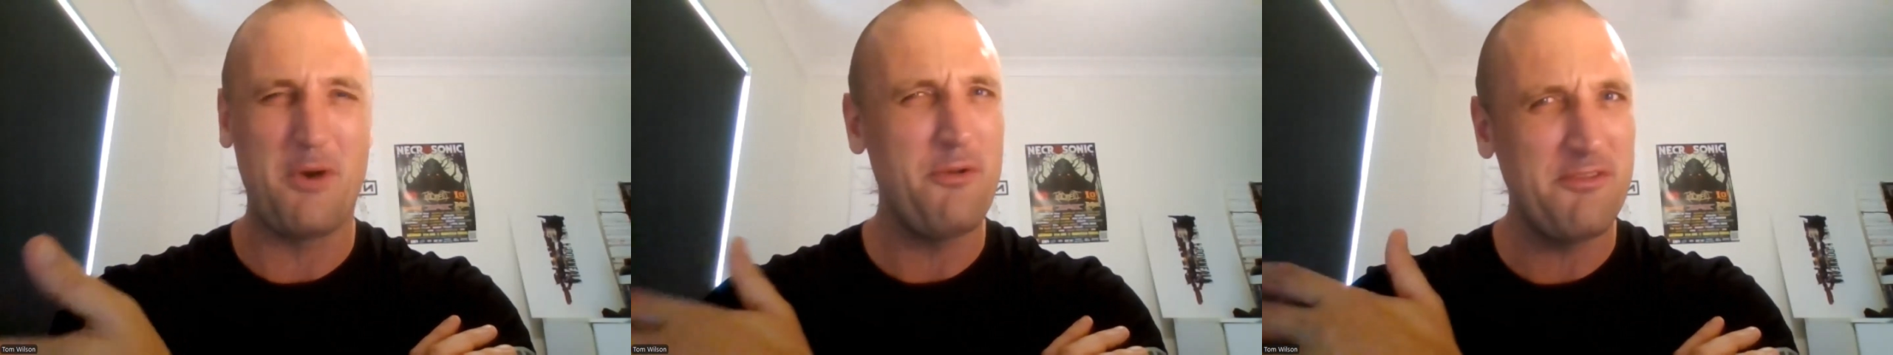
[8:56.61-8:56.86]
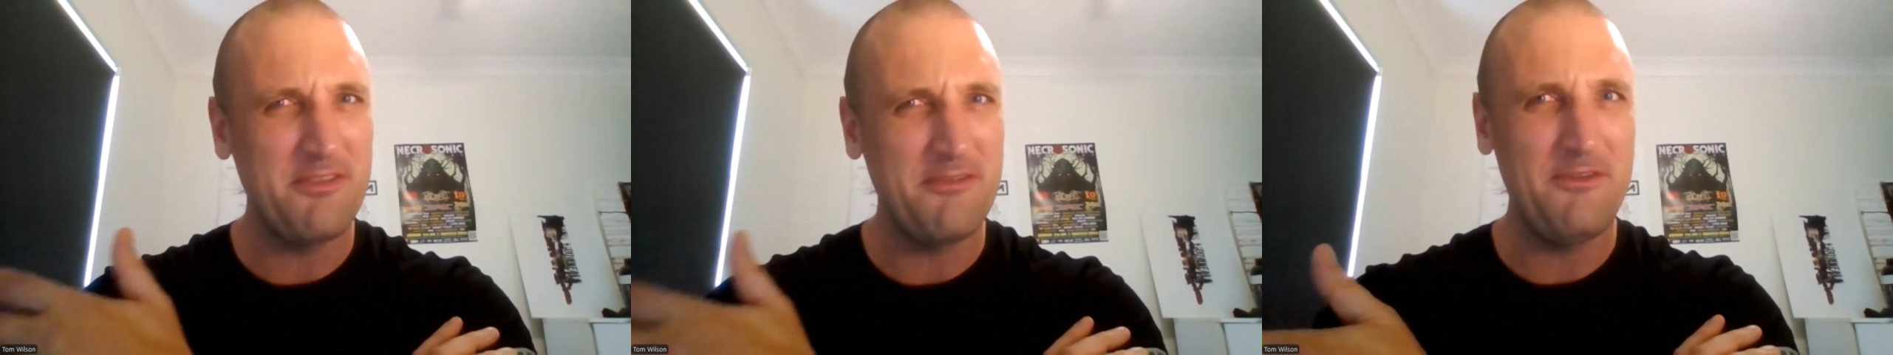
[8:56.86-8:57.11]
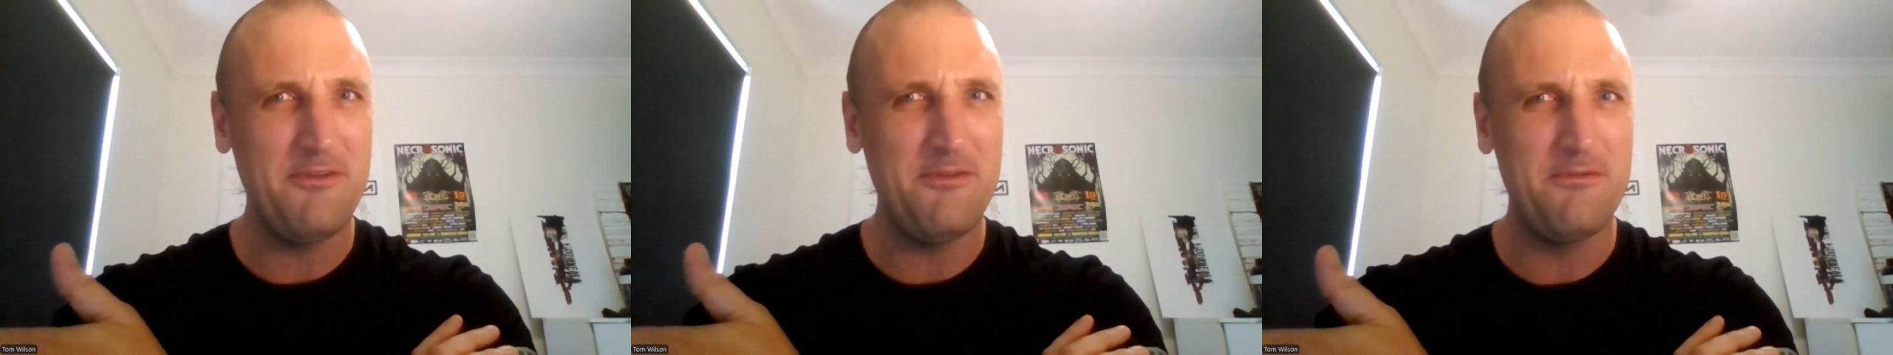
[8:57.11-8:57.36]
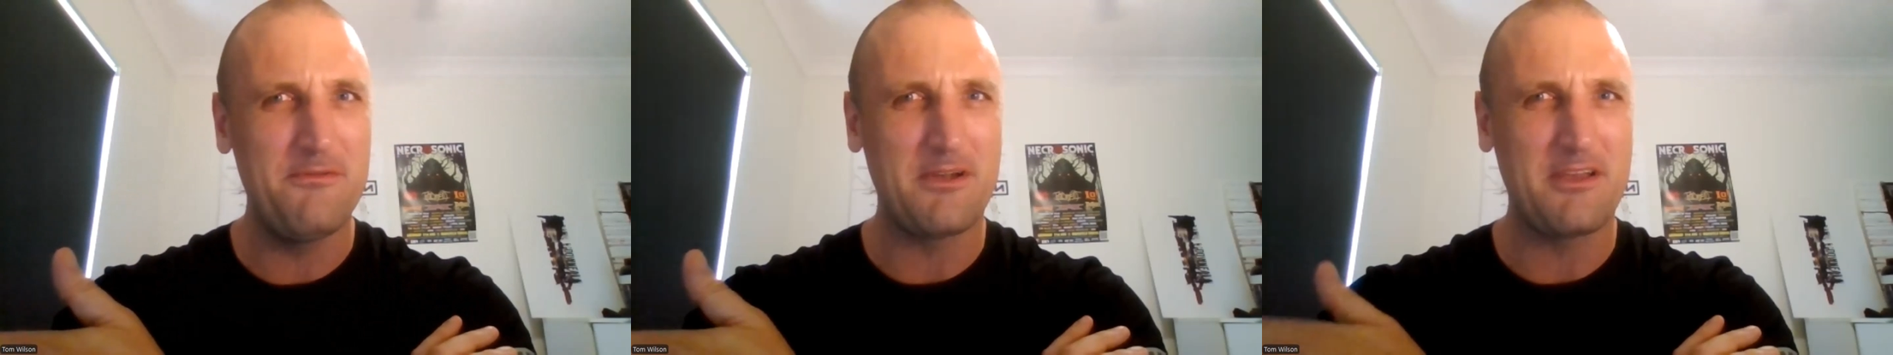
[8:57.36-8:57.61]
Most of
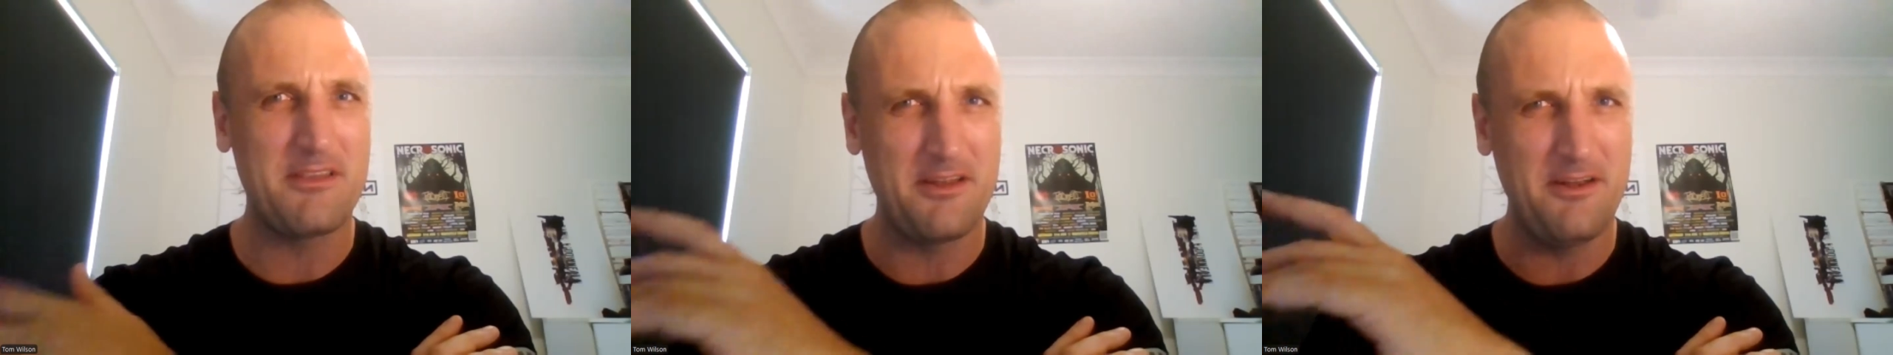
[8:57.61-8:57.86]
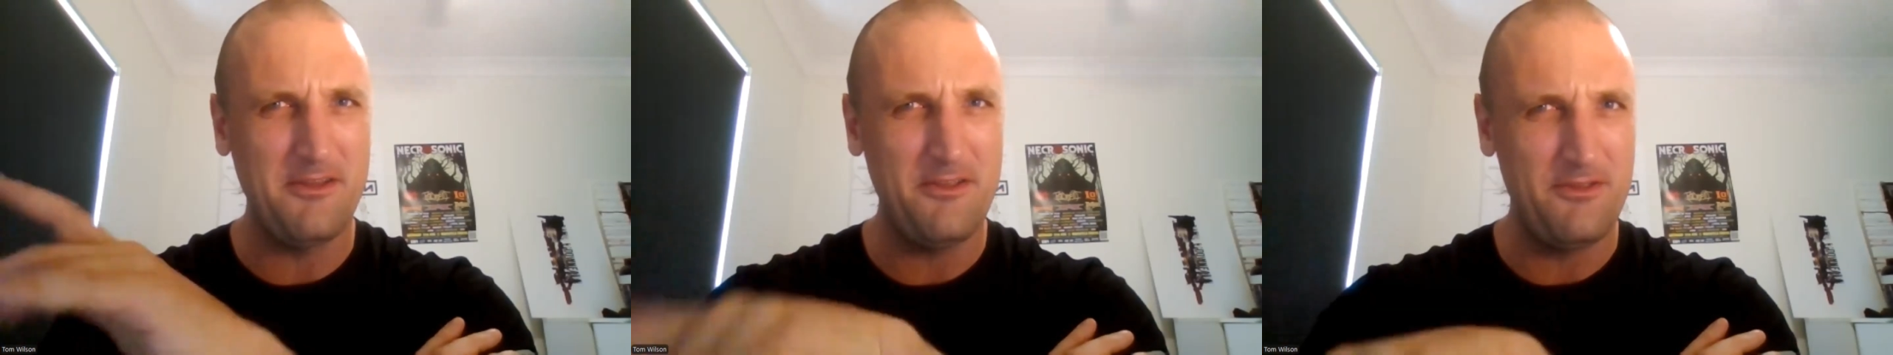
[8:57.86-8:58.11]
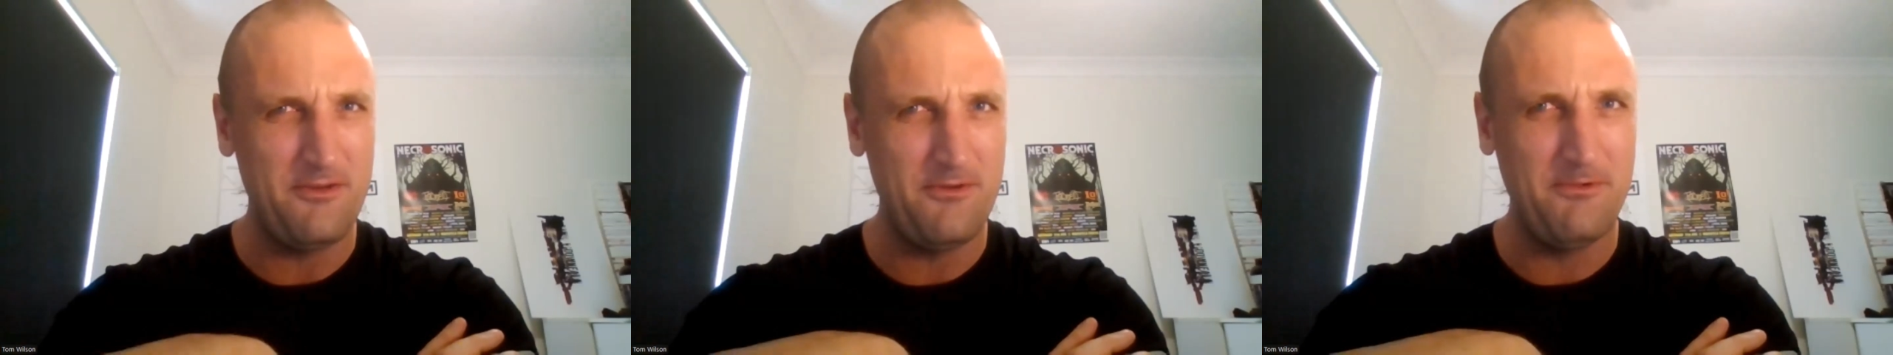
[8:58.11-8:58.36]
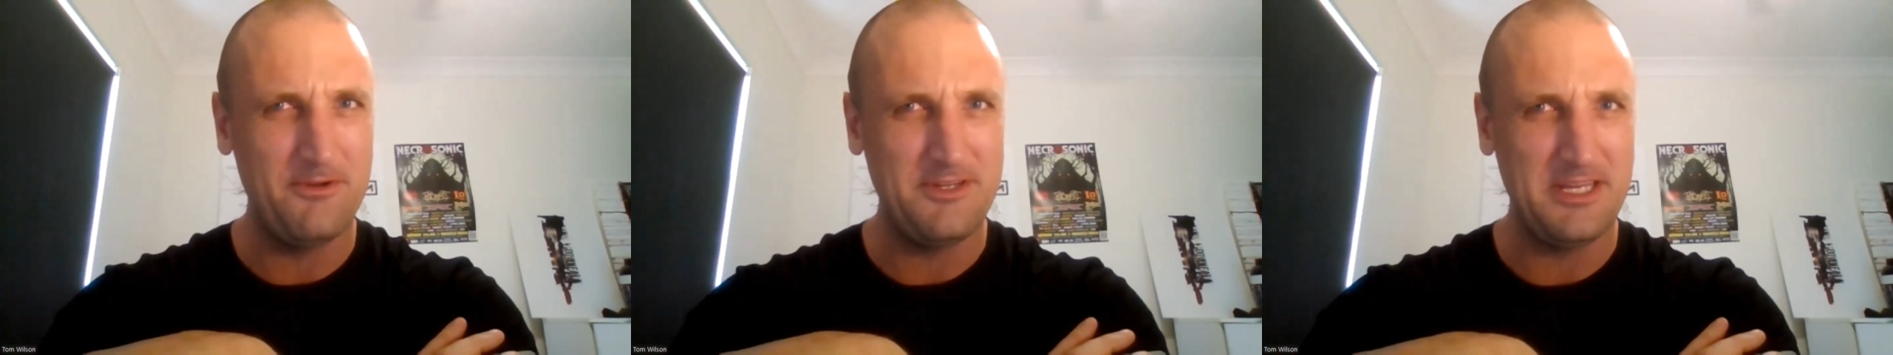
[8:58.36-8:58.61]
you, because I know
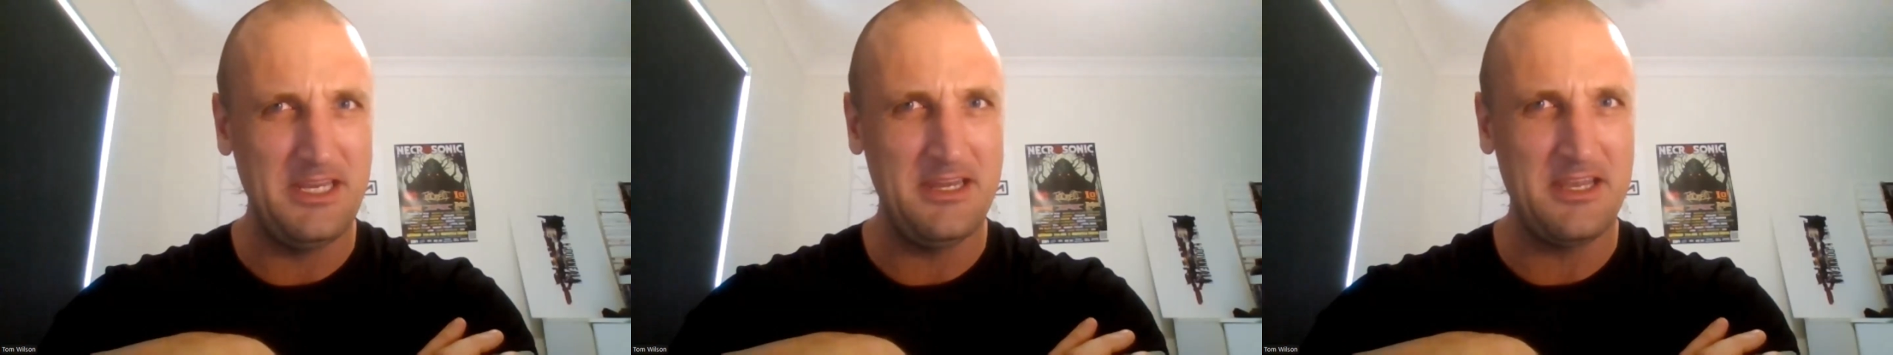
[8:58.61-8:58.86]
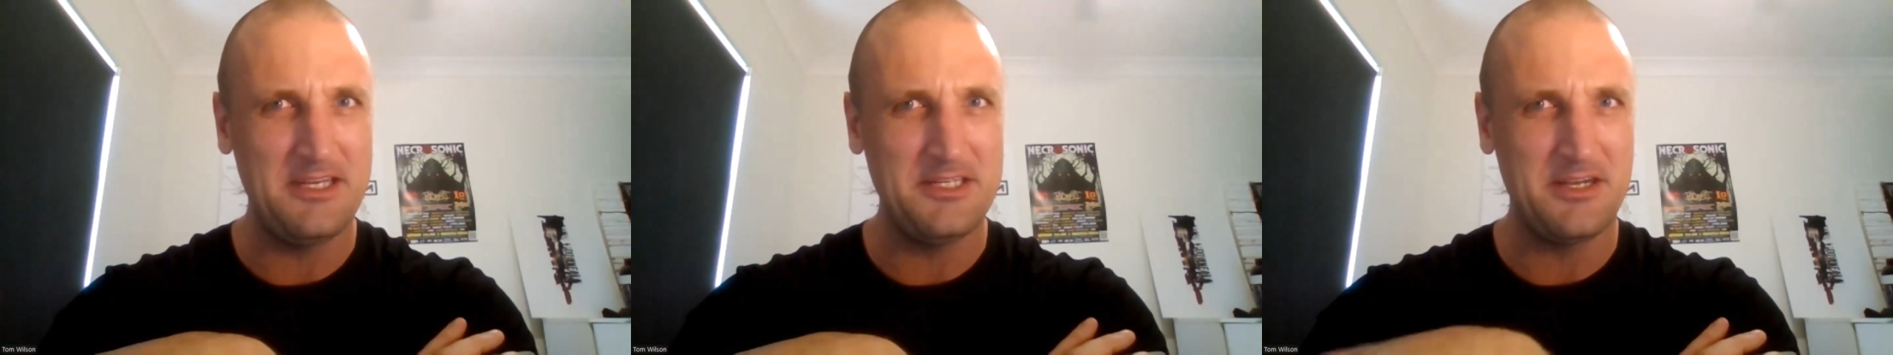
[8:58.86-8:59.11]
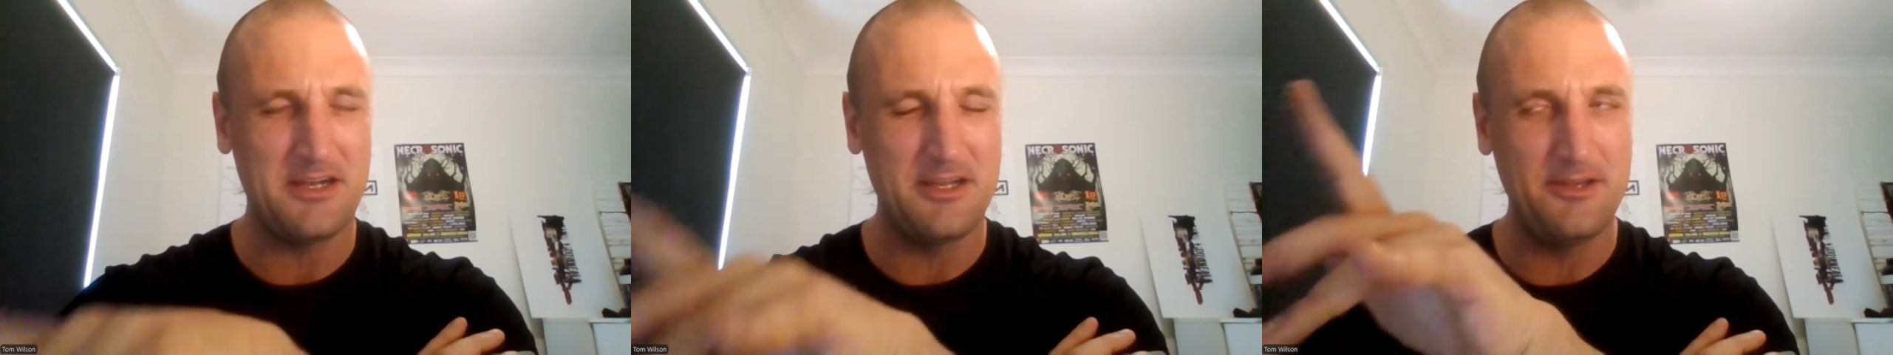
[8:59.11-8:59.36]
you were a teenager.